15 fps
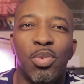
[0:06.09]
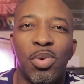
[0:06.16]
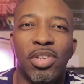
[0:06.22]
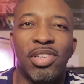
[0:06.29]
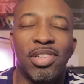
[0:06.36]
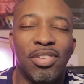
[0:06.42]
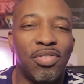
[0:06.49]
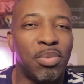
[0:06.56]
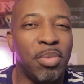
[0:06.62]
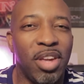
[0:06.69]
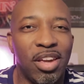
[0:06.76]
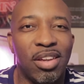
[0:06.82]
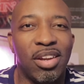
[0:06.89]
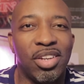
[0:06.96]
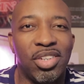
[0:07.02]
Wesley from
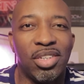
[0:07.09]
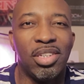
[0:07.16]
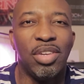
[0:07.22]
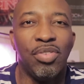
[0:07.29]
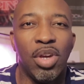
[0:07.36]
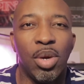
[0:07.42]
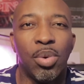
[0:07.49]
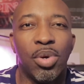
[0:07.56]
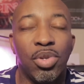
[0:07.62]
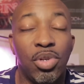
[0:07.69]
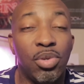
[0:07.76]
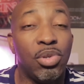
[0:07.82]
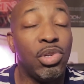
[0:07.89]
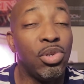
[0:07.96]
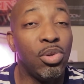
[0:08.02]
A Connection TV here on
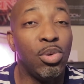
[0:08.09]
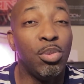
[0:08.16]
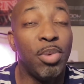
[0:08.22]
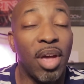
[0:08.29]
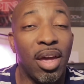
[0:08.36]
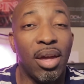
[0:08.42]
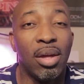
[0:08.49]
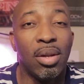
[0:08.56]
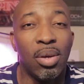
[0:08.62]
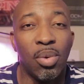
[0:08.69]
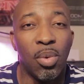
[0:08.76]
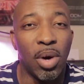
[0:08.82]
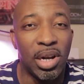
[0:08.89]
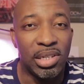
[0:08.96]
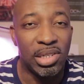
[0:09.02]
YouTube and
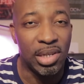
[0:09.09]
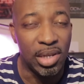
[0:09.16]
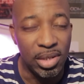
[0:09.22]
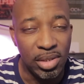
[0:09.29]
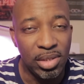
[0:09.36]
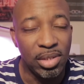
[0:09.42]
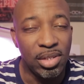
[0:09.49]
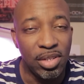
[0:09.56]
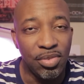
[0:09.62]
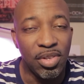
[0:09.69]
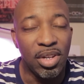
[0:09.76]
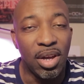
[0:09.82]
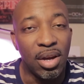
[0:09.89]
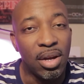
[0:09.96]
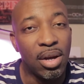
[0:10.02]

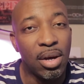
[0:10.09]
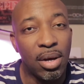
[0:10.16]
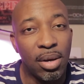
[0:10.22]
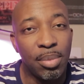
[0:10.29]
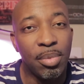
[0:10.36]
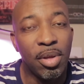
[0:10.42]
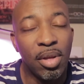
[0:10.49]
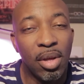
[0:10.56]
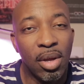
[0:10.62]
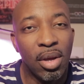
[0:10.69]
watchactv.com.